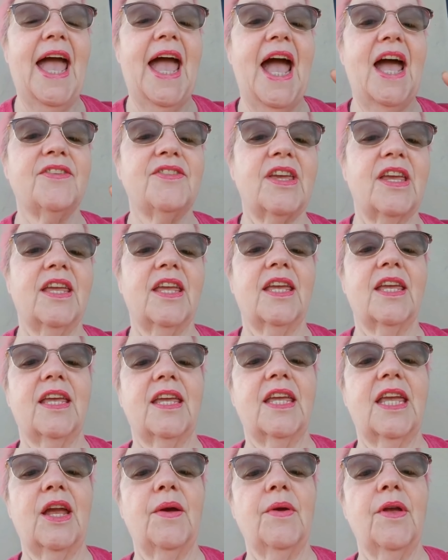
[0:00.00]
As I
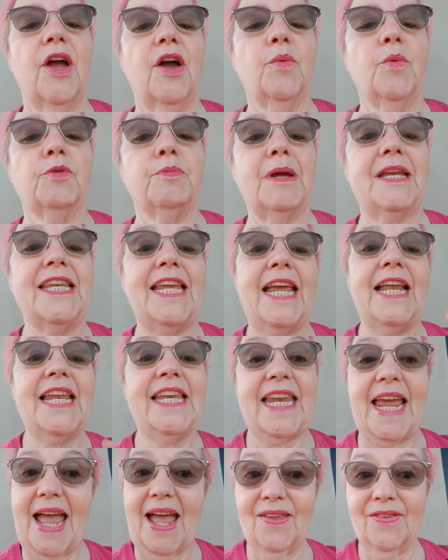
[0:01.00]
carry on with my daily
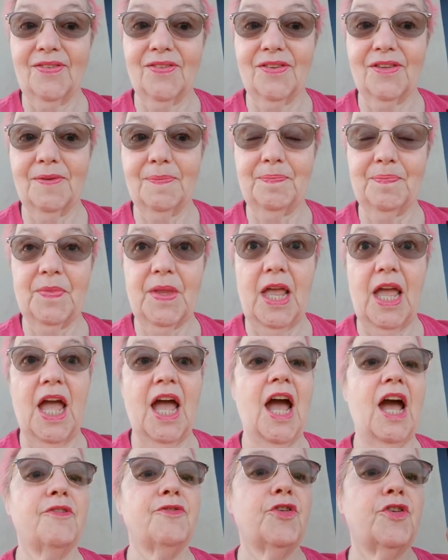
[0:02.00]
tasks,
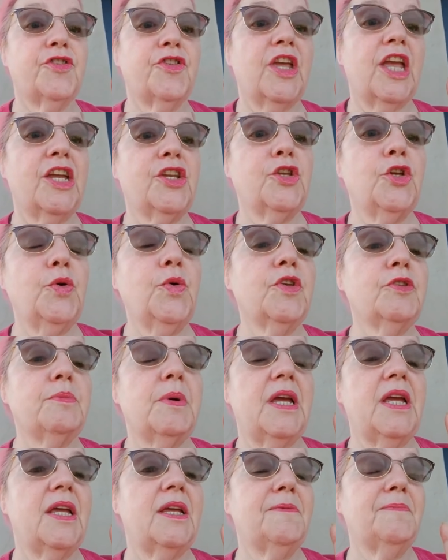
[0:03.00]
first thing I do is
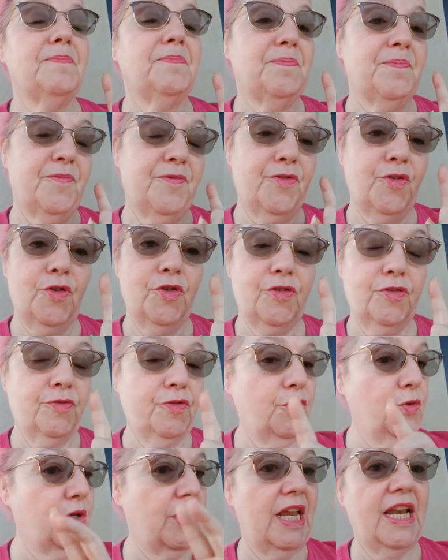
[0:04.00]
my first
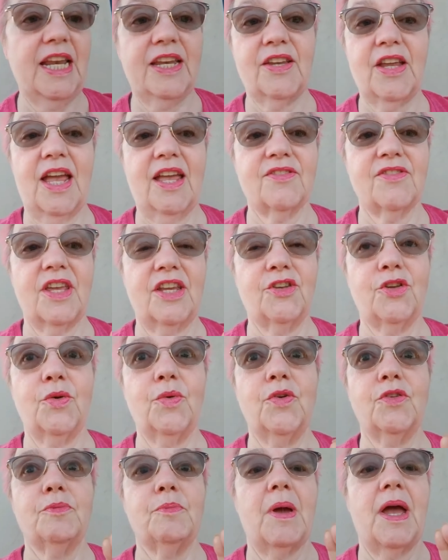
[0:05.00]
few daily tasks I
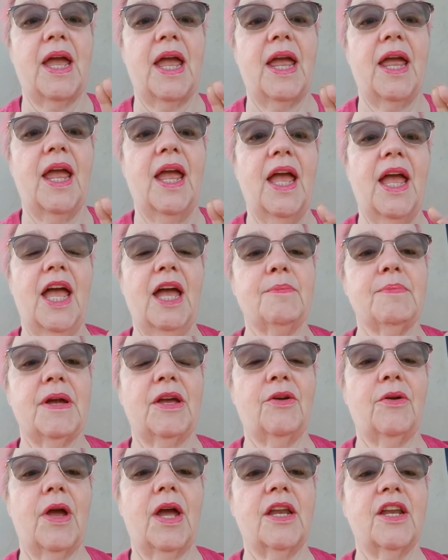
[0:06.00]
do is my
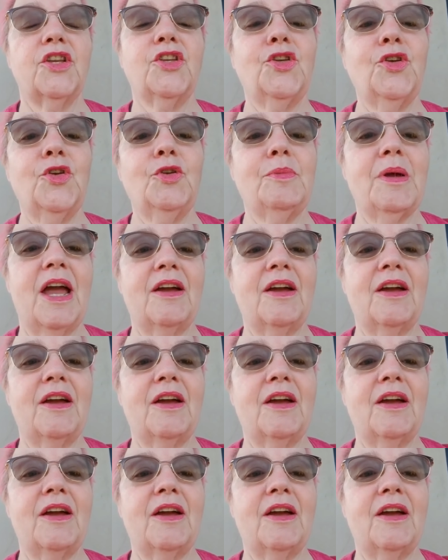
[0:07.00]
gratitude, my